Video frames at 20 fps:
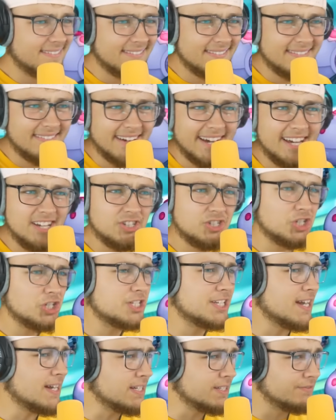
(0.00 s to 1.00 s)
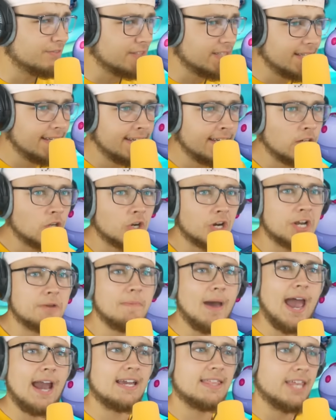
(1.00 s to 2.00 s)
he's just kind of lingering
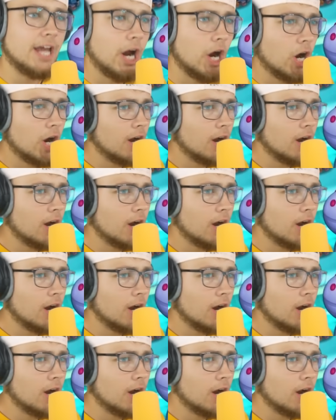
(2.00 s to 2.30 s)
back there,